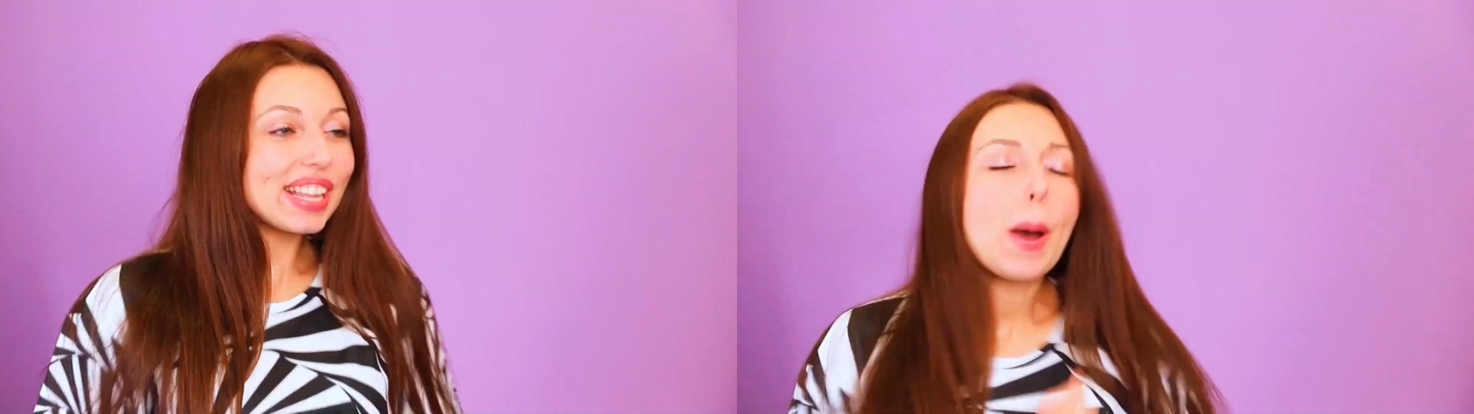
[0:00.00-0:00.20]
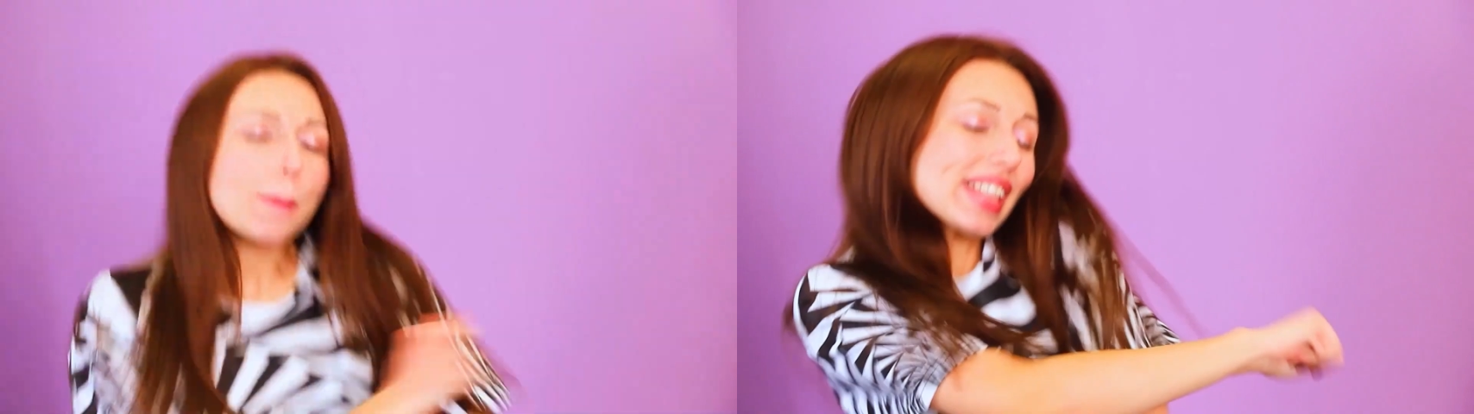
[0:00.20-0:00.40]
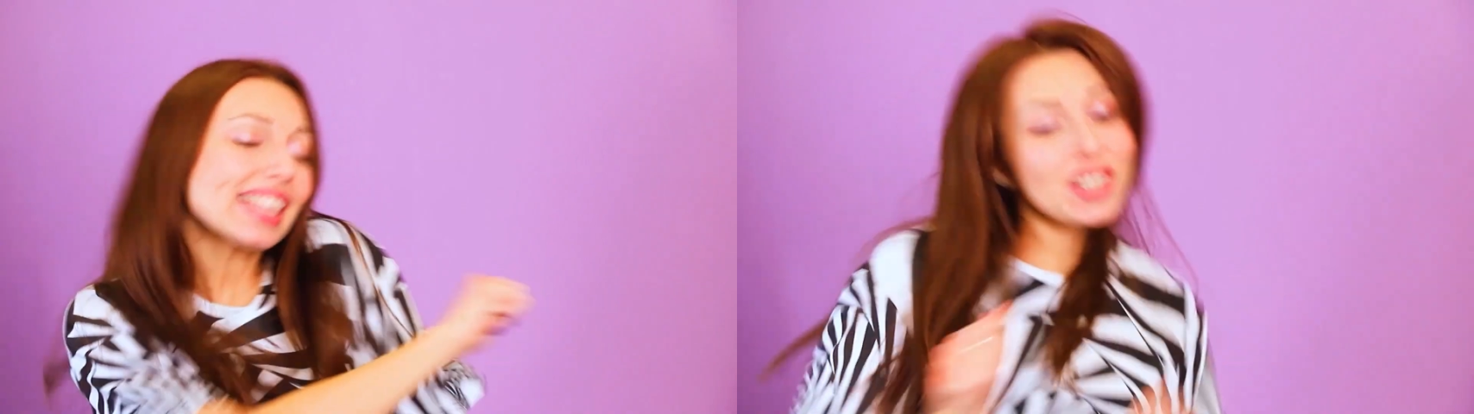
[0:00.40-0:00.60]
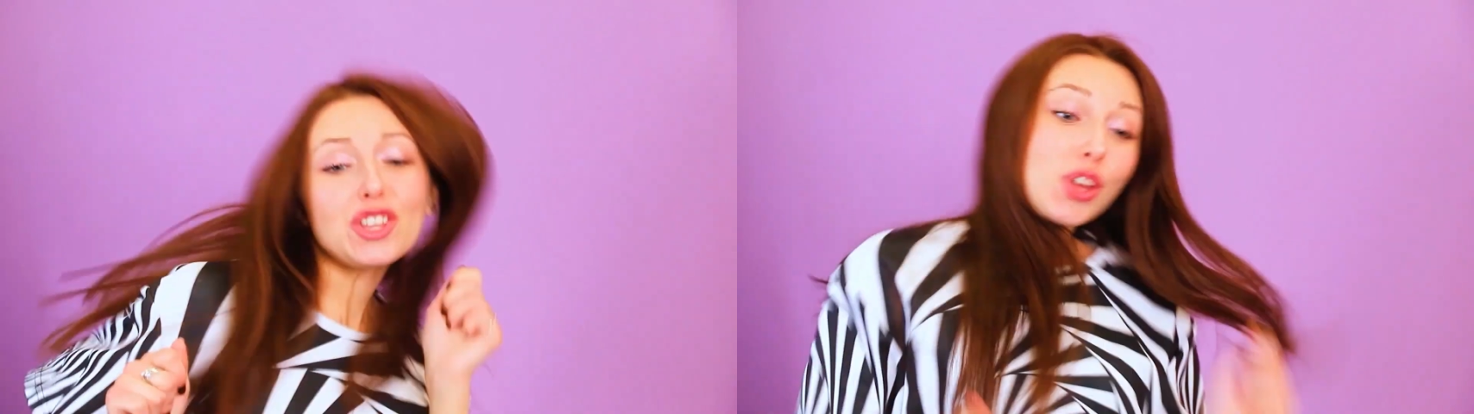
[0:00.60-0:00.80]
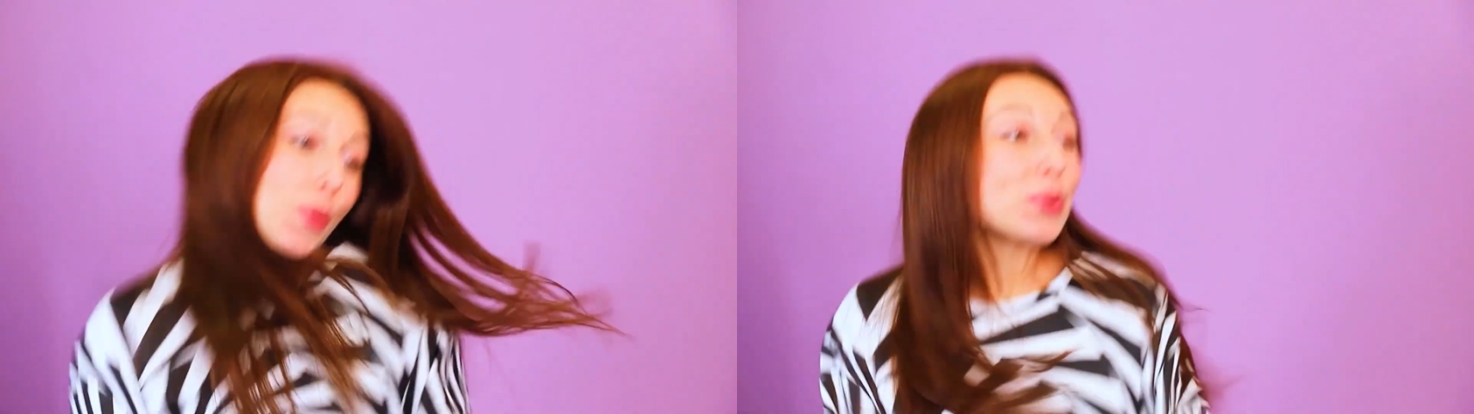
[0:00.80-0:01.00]
I want to
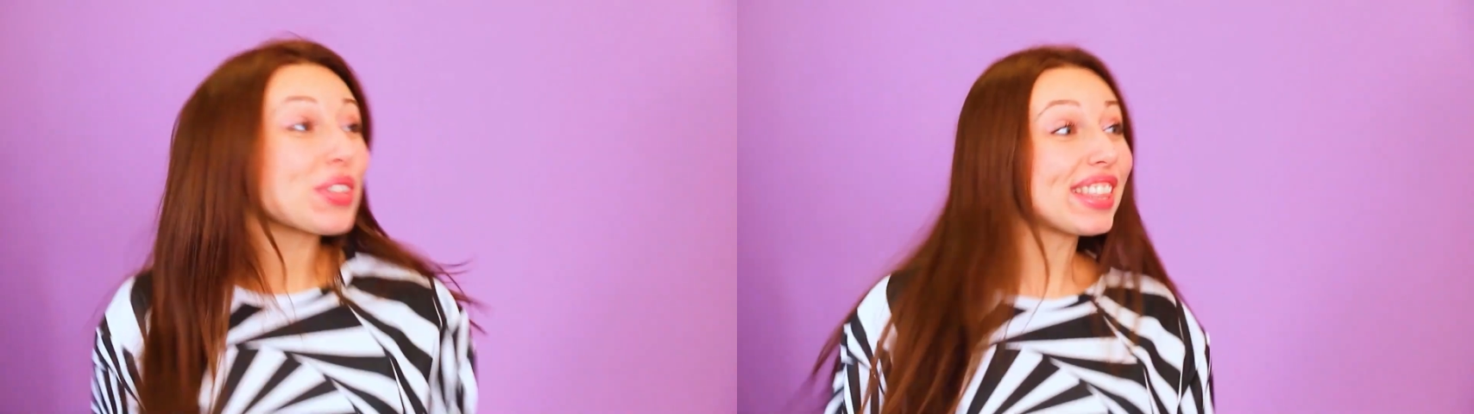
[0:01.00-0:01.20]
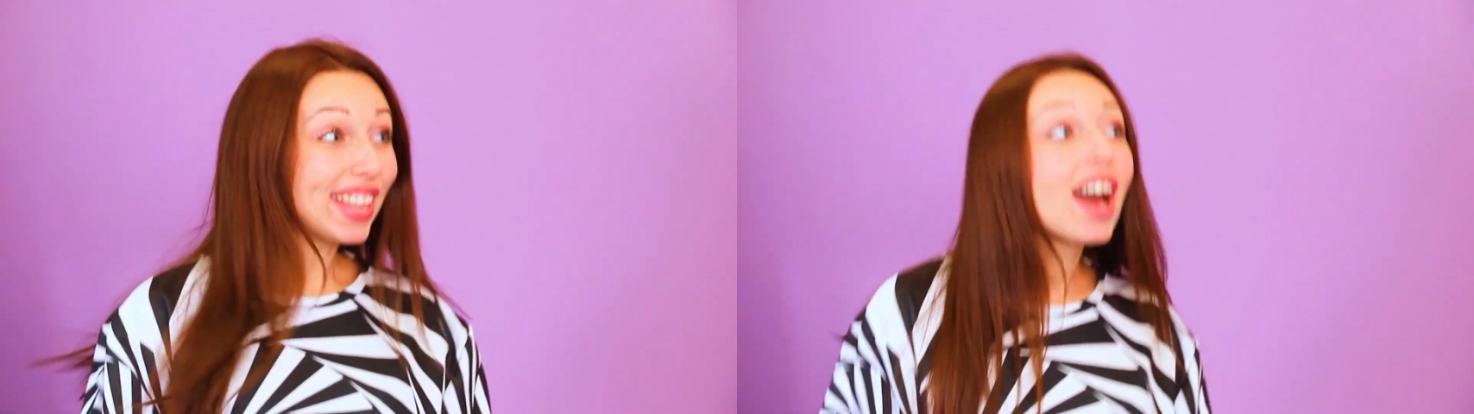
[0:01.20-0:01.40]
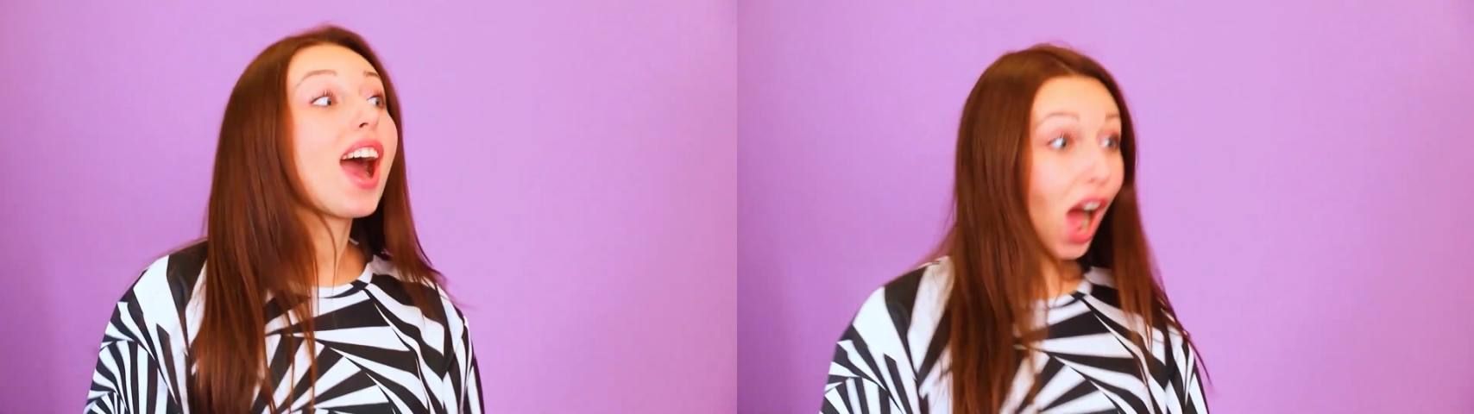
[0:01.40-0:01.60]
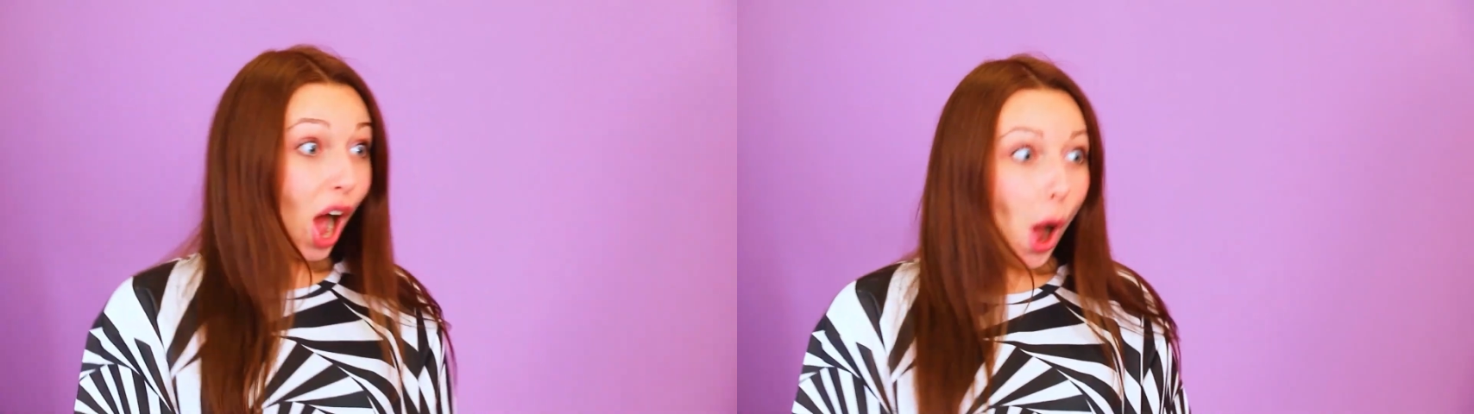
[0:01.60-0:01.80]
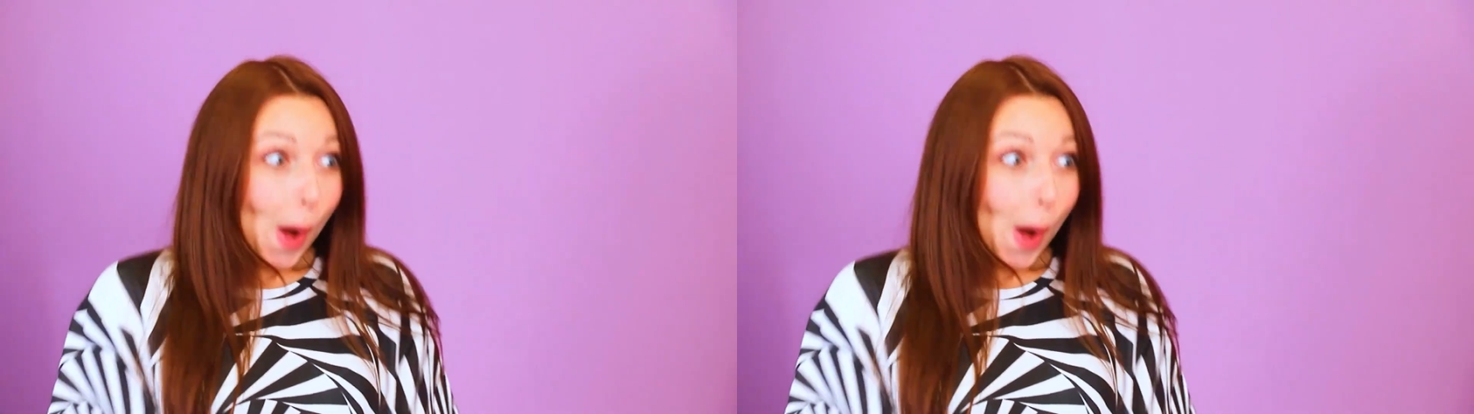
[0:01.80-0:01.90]
dance with you. I'm